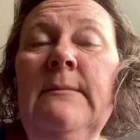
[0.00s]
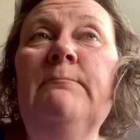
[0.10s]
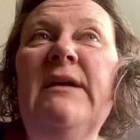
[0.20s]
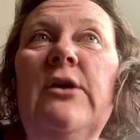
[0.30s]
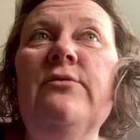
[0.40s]

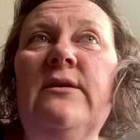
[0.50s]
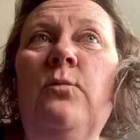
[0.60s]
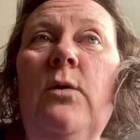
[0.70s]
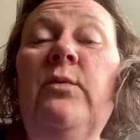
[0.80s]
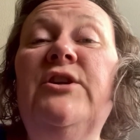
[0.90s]
bigger than
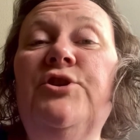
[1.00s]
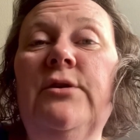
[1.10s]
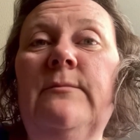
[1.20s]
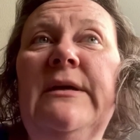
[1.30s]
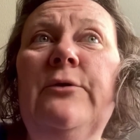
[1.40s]
what we
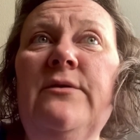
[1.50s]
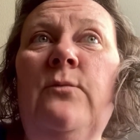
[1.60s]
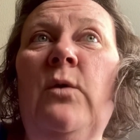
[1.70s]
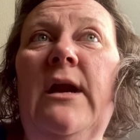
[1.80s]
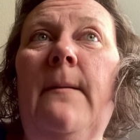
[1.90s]
should, bigger than
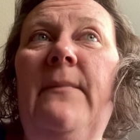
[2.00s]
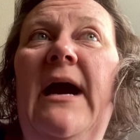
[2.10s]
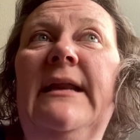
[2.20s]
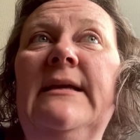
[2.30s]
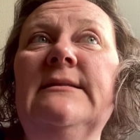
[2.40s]
what our
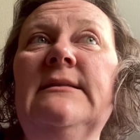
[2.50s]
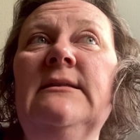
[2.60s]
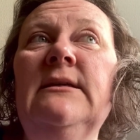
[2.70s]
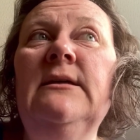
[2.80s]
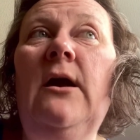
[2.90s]
bodies
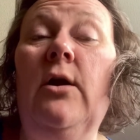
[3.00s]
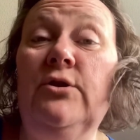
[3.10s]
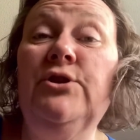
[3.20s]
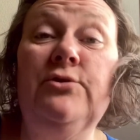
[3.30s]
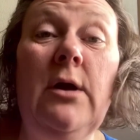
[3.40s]
are
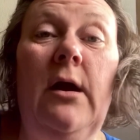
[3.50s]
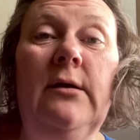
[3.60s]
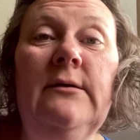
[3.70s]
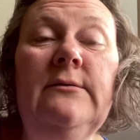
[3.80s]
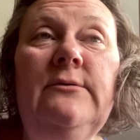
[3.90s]

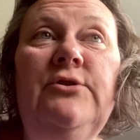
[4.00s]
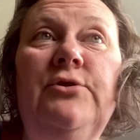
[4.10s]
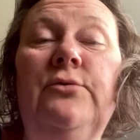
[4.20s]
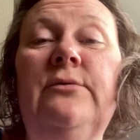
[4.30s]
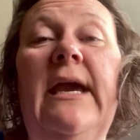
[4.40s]
strong
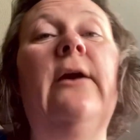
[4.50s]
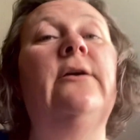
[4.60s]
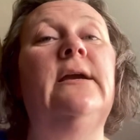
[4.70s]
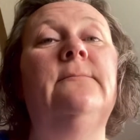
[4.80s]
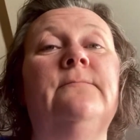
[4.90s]
to
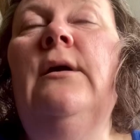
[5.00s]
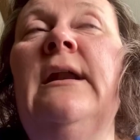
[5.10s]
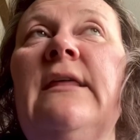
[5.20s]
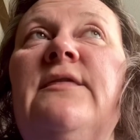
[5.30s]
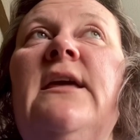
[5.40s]
carry. And
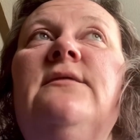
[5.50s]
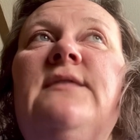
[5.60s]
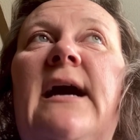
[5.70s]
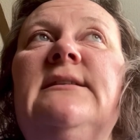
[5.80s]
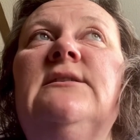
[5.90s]
I think
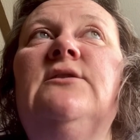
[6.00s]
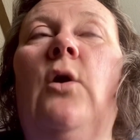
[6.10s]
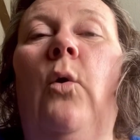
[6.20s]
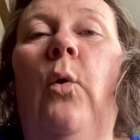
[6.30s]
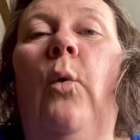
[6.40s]
that's the
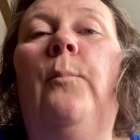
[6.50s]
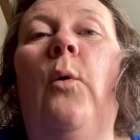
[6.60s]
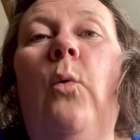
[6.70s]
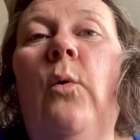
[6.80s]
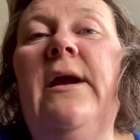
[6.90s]
whole
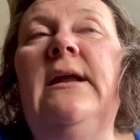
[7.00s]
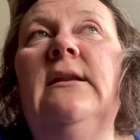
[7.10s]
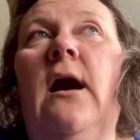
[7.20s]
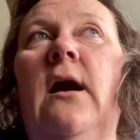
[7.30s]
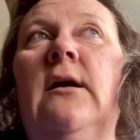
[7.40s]
point
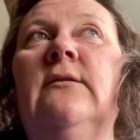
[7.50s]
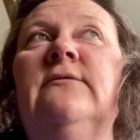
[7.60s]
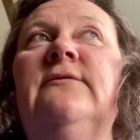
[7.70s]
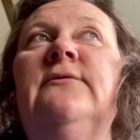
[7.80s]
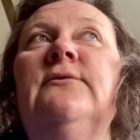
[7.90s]

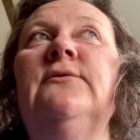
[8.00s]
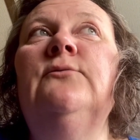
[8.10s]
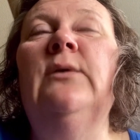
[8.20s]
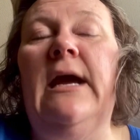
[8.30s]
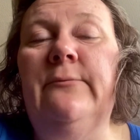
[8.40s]
of
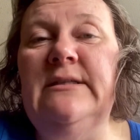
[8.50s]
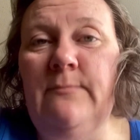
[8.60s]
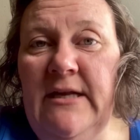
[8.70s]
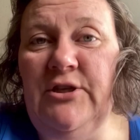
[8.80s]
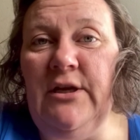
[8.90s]
when I was
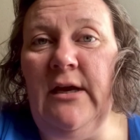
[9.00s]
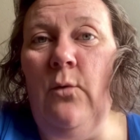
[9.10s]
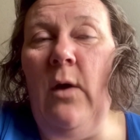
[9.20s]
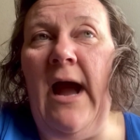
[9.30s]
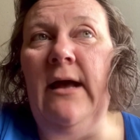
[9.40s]
mentioning a
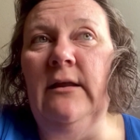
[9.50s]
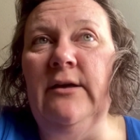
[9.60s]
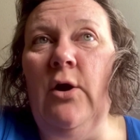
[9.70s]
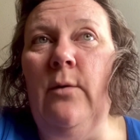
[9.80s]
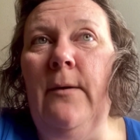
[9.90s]
while
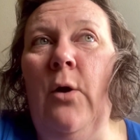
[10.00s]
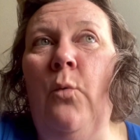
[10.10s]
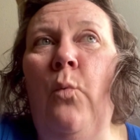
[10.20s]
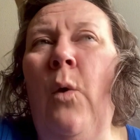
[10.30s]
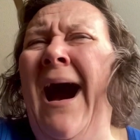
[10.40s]
ago about
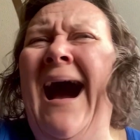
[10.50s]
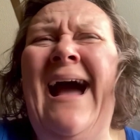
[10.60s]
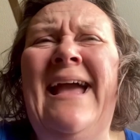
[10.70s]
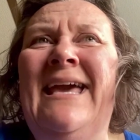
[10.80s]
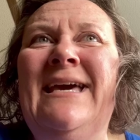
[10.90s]

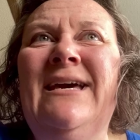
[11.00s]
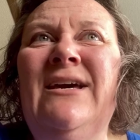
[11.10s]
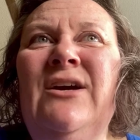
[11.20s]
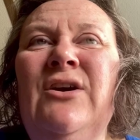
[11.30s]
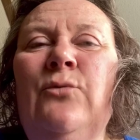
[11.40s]
why
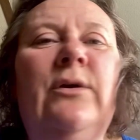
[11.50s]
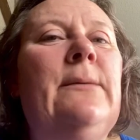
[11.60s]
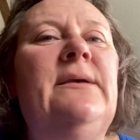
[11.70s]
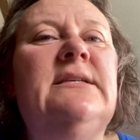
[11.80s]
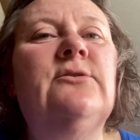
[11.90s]
would
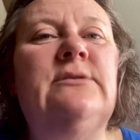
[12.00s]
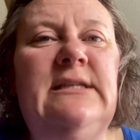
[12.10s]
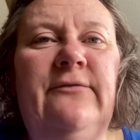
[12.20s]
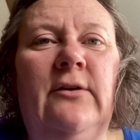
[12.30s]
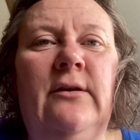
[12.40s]
it be so
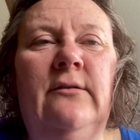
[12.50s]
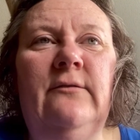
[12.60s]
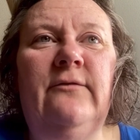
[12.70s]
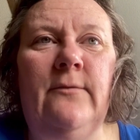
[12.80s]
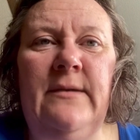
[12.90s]

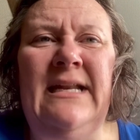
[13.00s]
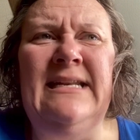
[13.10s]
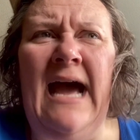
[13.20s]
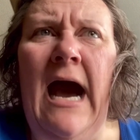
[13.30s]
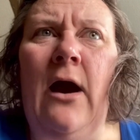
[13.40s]
different for me
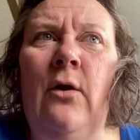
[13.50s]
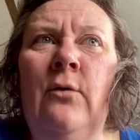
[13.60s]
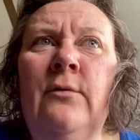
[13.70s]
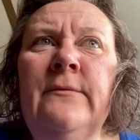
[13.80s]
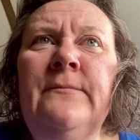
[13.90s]

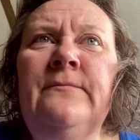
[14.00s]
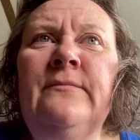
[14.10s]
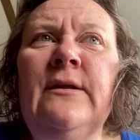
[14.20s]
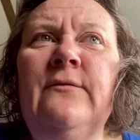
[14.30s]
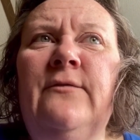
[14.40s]
now
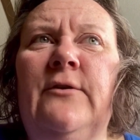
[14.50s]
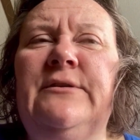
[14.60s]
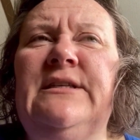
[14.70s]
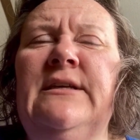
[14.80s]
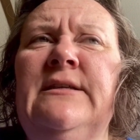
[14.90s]

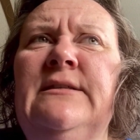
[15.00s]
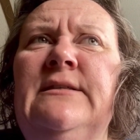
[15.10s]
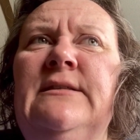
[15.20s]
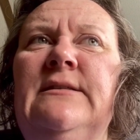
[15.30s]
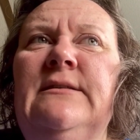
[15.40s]

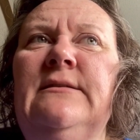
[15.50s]
versus